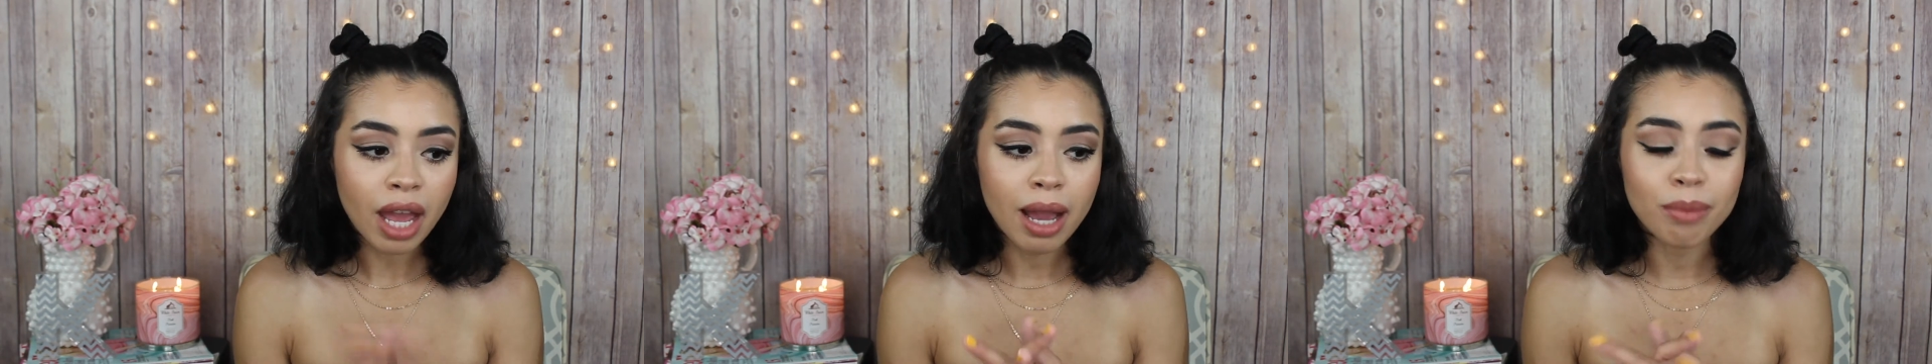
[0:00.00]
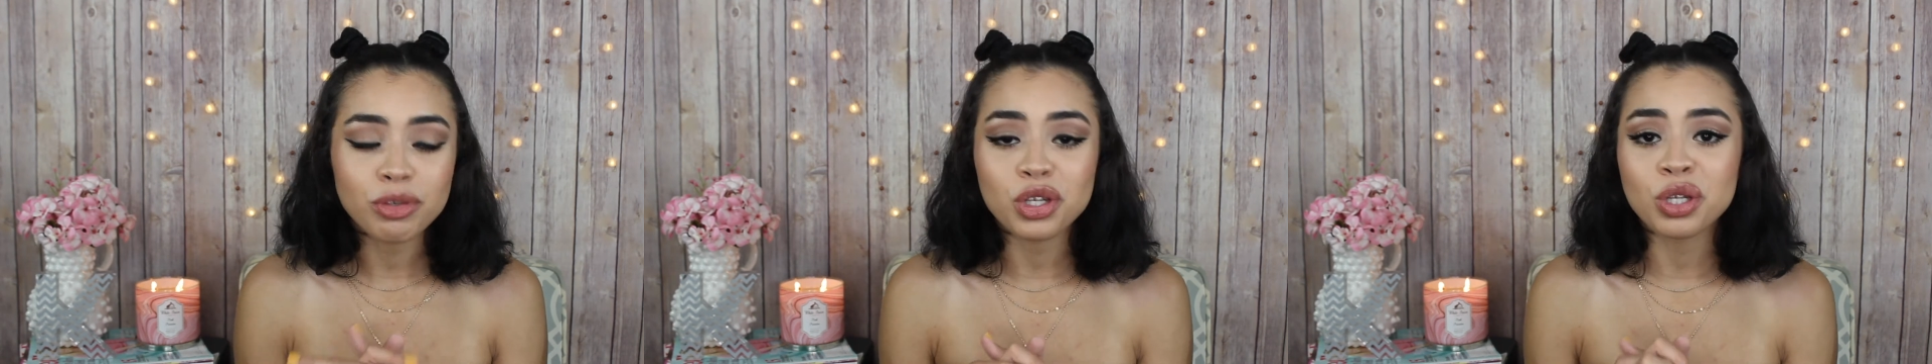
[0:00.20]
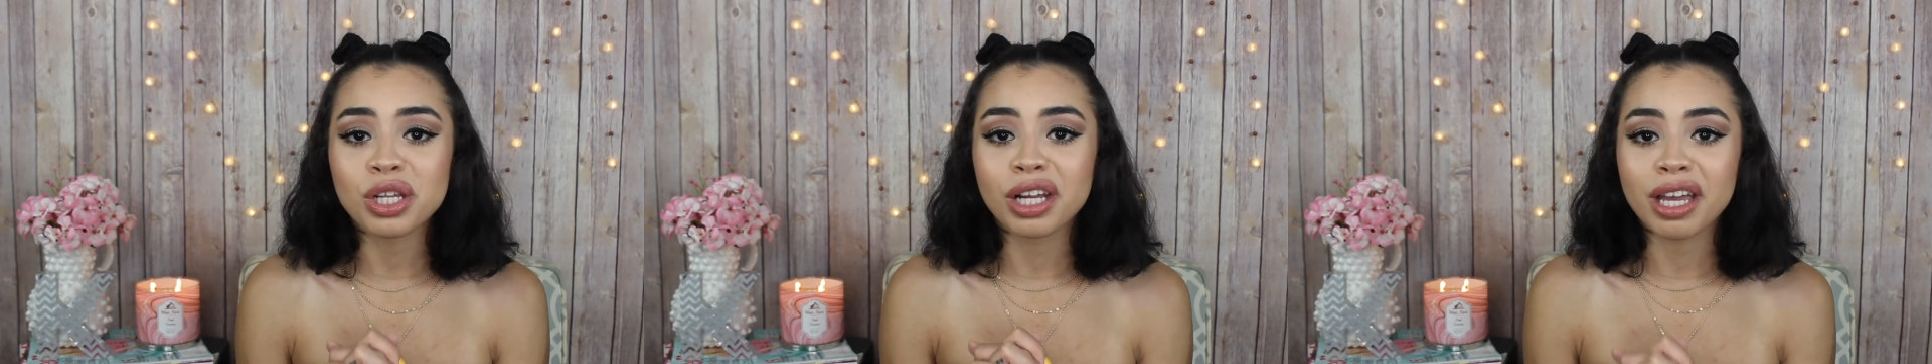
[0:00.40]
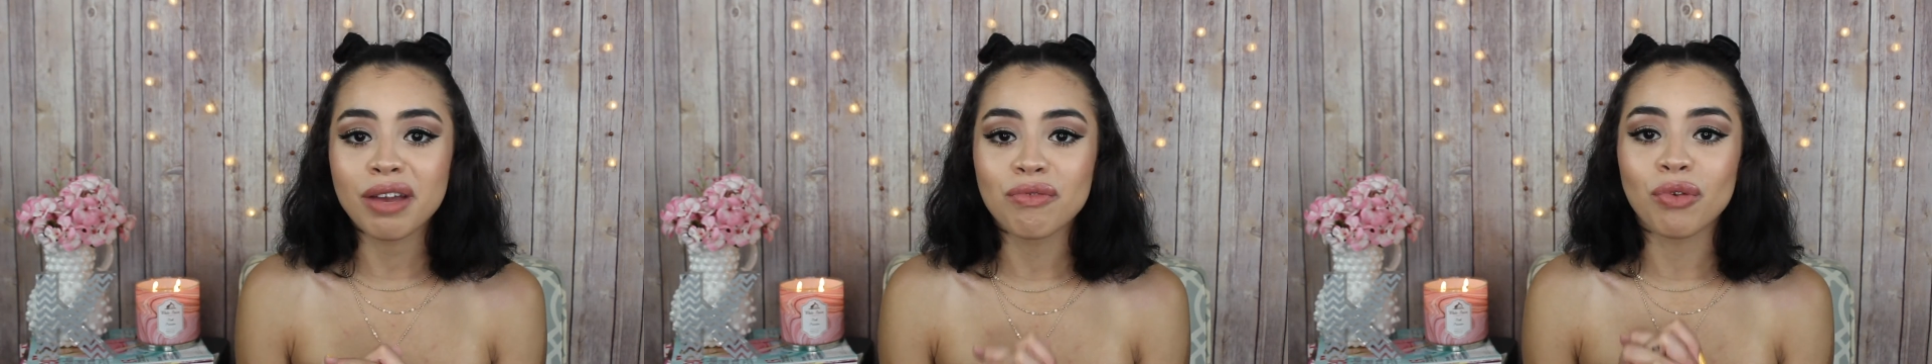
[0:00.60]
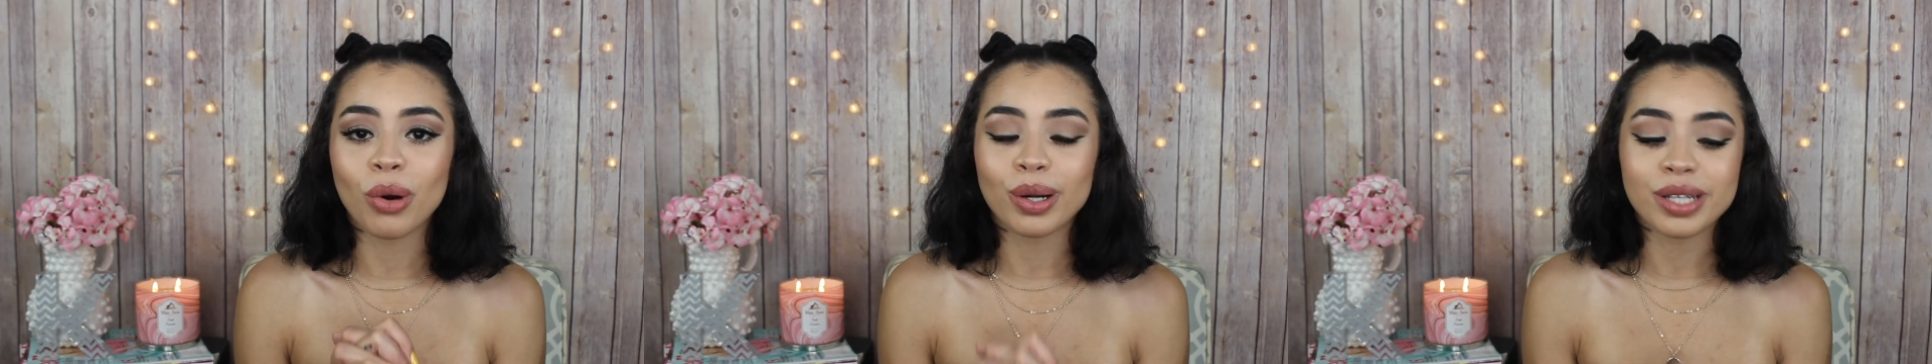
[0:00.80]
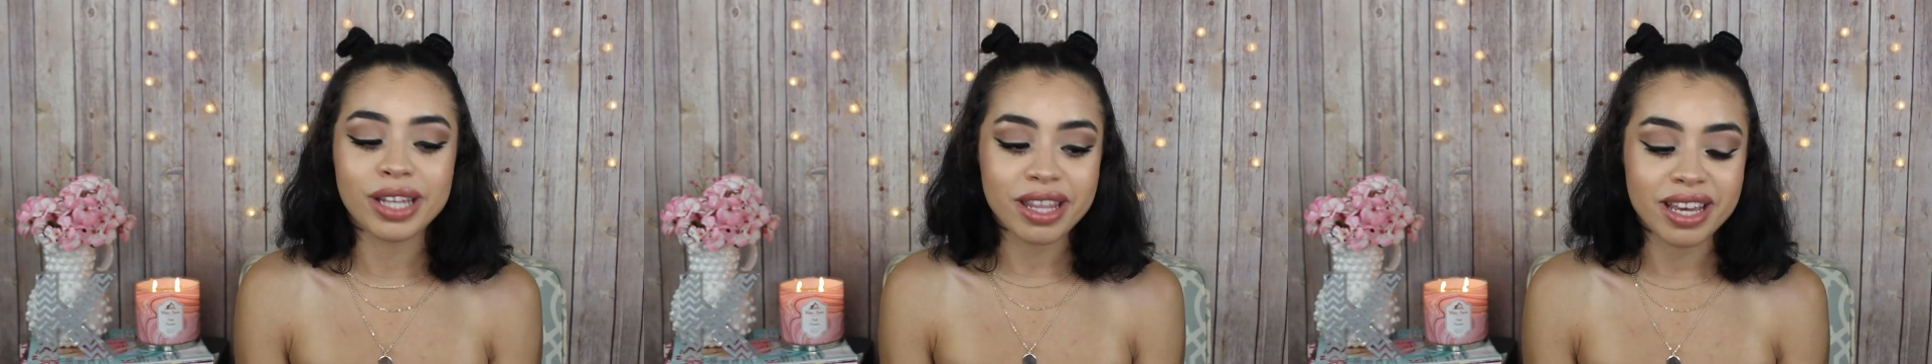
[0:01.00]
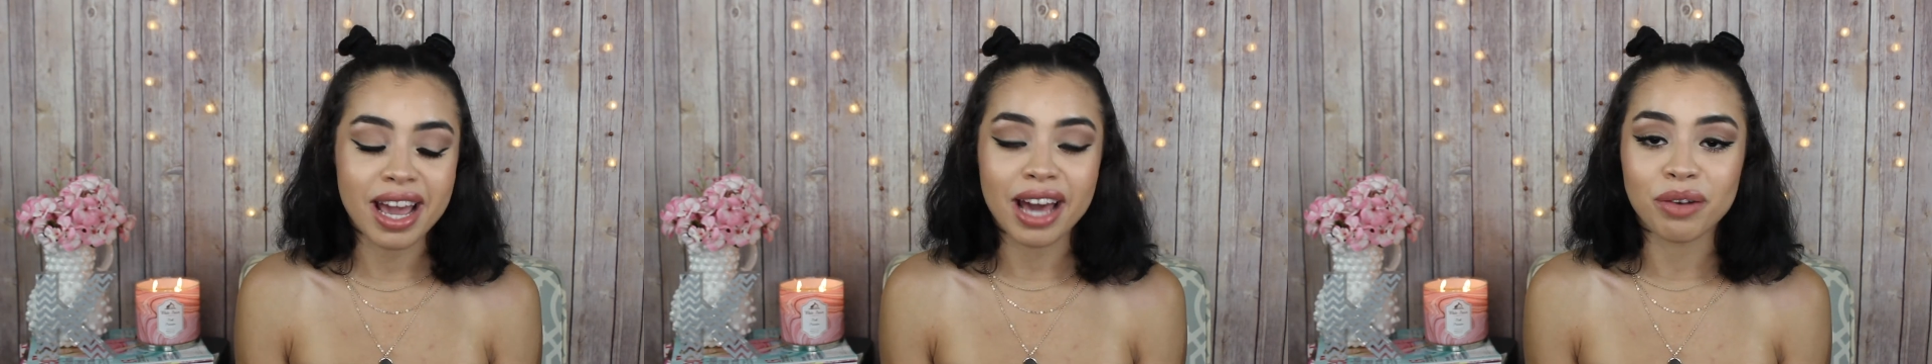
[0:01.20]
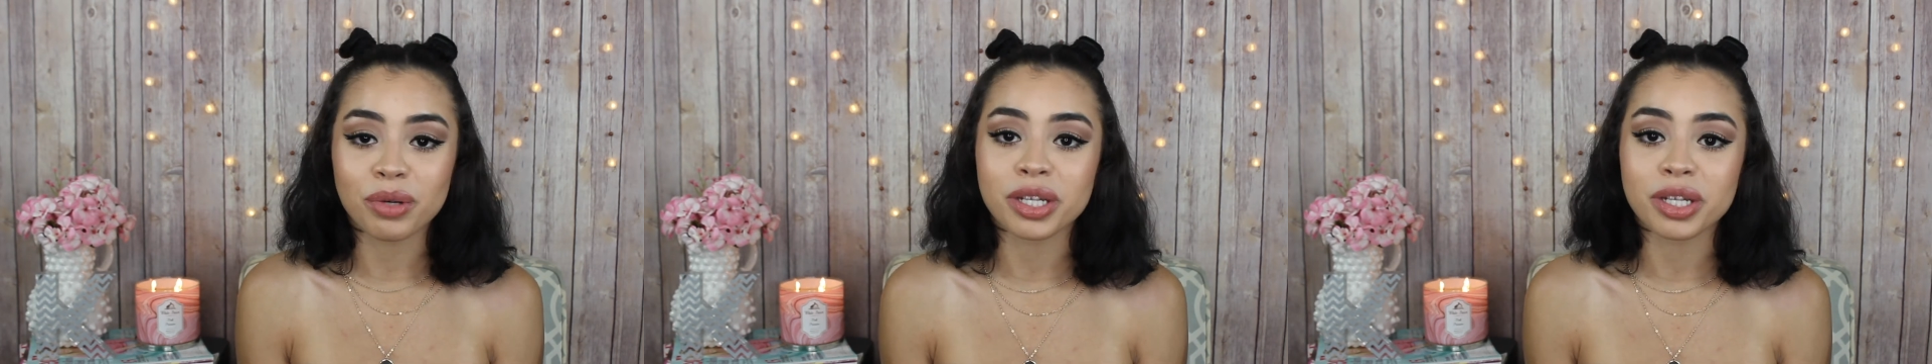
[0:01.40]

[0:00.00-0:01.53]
I'm just looking forward to the end